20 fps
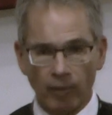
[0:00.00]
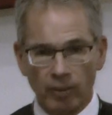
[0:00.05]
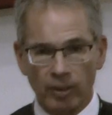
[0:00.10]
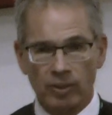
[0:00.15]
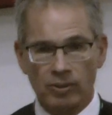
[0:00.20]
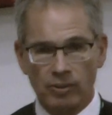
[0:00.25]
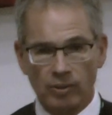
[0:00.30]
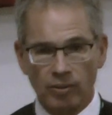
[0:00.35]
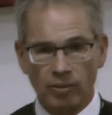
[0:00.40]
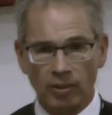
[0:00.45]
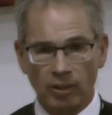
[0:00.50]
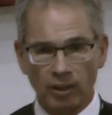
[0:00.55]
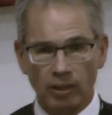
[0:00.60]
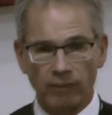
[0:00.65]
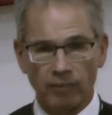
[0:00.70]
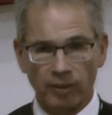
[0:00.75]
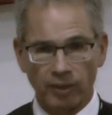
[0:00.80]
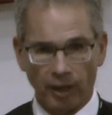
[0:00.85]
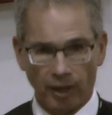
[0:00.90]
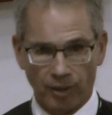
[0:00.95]
want us to think
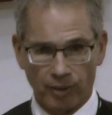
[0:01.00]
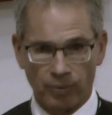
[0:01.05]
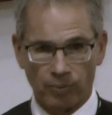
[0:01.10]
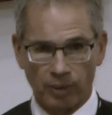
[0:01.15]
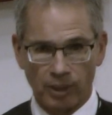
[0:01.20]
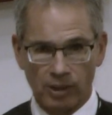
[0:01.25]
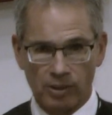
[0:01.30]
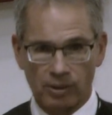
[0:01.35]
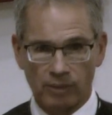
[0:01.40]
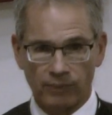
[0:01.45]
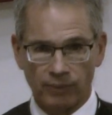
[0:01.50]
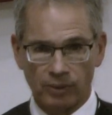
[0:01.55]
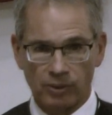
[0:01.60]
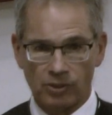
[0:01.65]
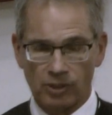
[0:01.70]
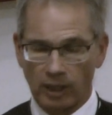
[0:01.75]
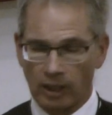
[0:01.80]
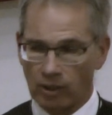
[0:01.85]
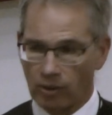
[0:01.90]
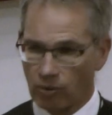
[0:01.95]
of another reason for
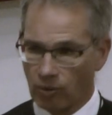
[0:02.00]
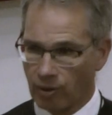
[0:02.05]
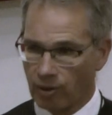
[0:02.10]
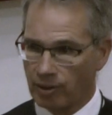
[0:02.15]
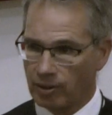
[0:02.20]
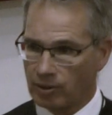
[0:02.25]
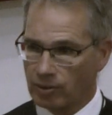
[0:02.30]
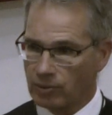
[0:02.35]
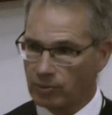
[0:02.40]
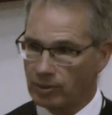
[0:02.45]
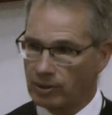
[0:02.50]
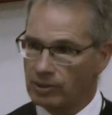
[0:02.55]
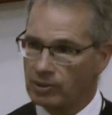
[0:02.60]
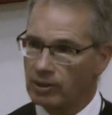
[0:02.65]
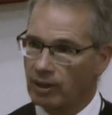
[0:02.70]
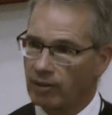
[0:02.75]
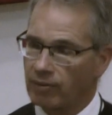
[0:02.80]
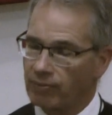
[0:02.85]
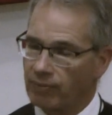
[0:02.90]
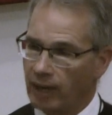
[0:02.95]
saying, Lord,
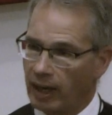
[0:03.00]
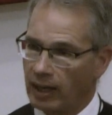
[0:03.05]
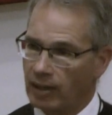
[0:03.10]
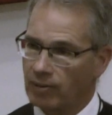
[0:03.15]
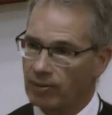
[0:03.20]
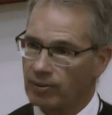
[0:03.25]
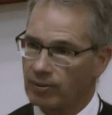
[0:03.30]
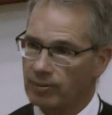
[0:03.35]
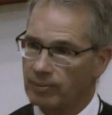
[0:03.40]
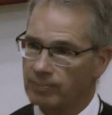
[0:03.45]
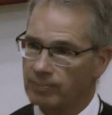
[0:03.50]
increase our faith.